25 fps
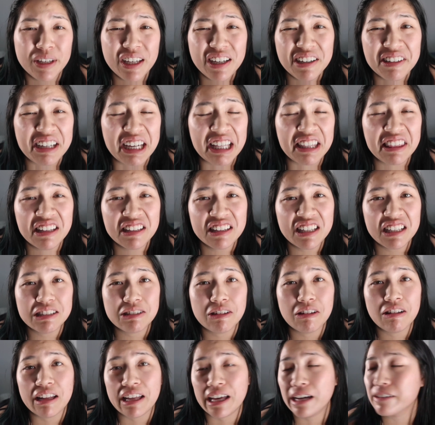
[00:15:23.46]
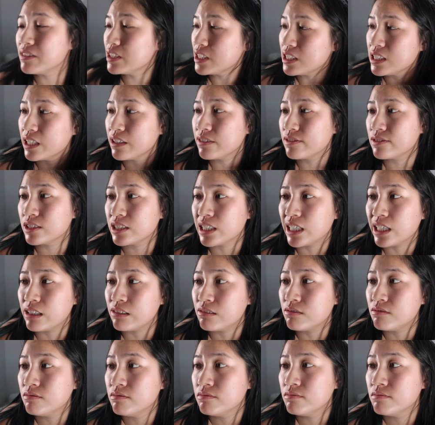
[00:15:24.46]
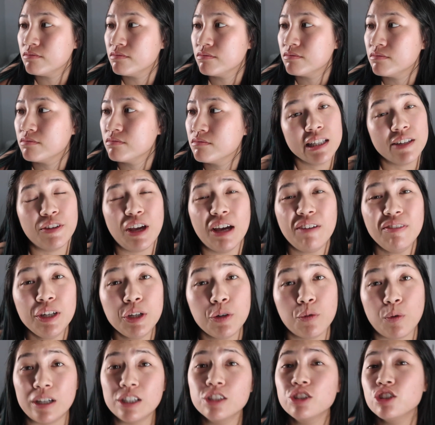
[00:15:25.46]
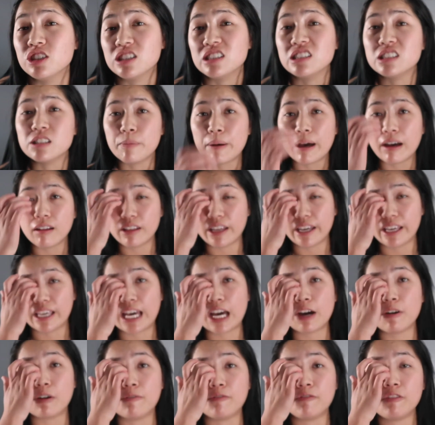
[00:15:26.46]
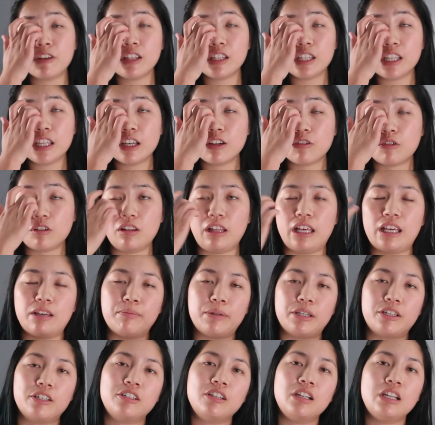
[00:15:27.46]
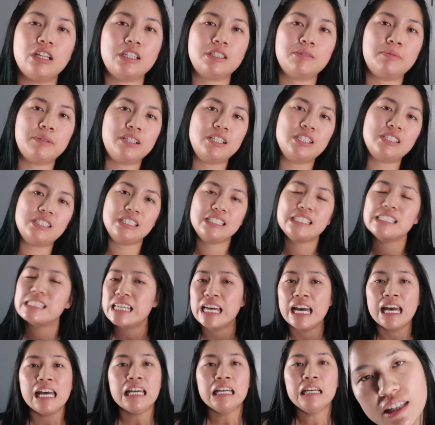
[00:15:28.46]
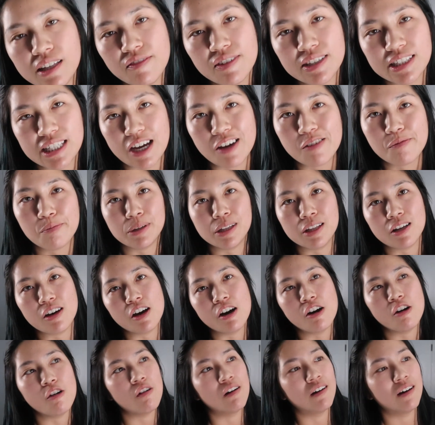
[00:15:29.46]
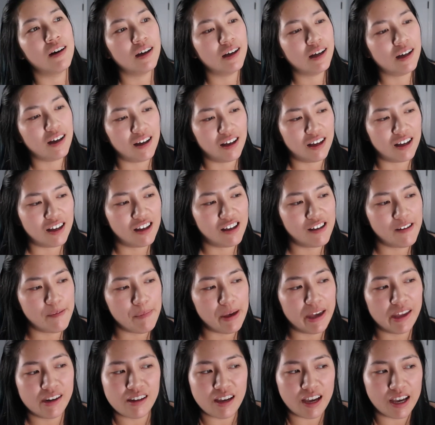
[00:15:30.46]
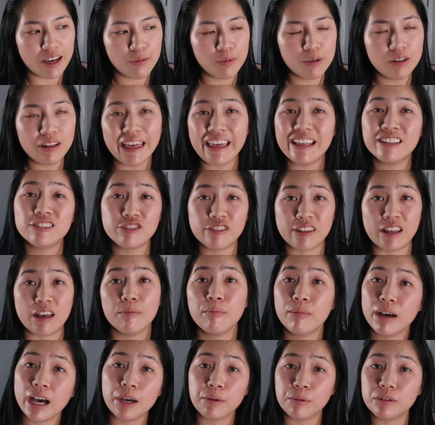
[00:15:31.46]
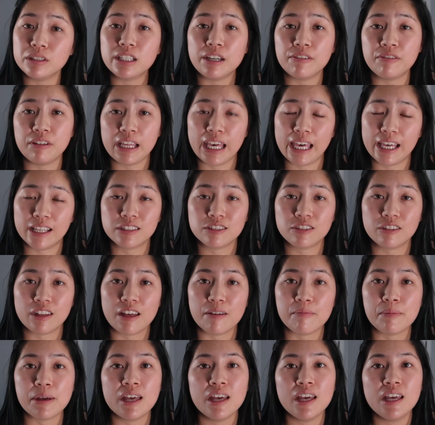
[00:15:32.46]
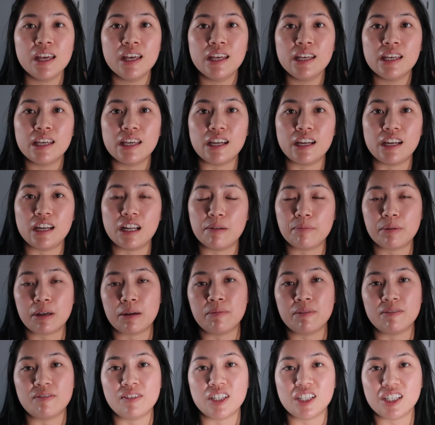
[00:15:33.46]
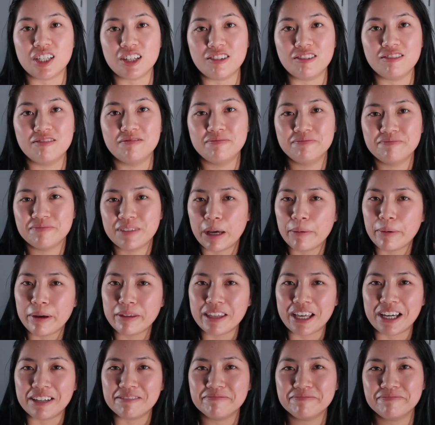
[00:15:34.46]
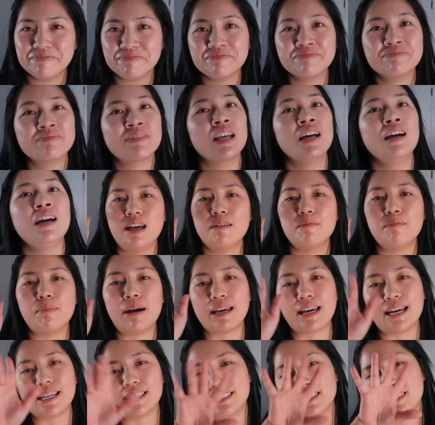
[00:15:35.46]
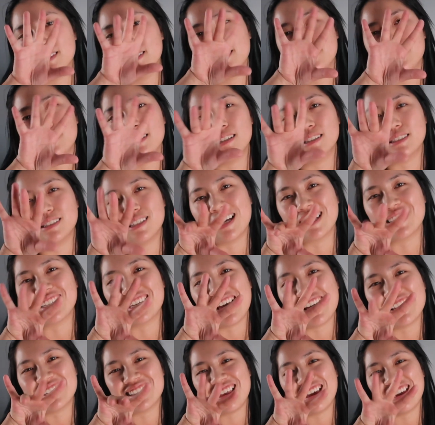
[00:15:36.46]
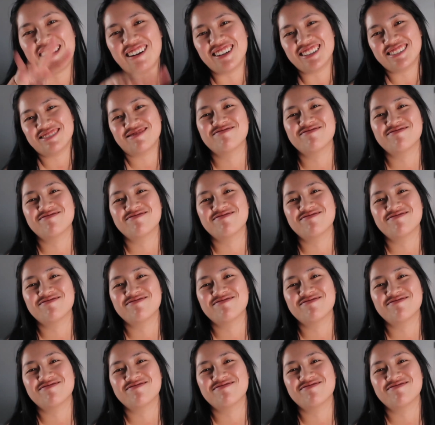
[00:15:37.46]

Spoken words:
Yeah, I think that's all I have to say for now. If you have any questions about like how I'm feeling or like my current experiences, leave it down below, and I will answer them. I will definitely answer them in an upcoming video. How about that? Bye guys. Talk to you guys later.